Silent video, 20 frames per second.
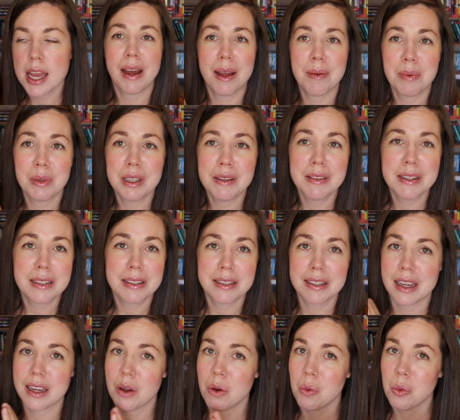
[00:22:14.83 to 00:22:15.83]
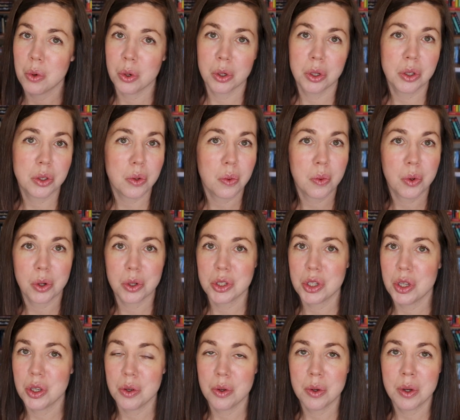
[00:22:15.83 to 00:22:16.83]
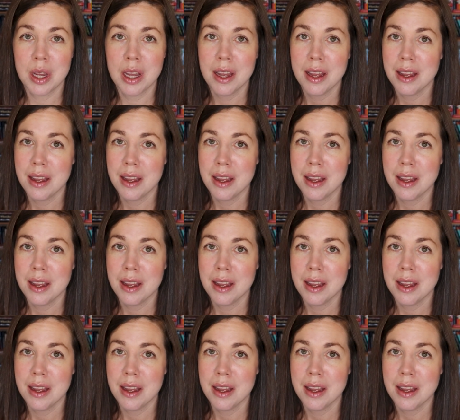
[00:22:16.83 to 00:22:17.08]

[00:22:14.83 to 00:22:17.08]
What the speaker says: I believe this is like a World War II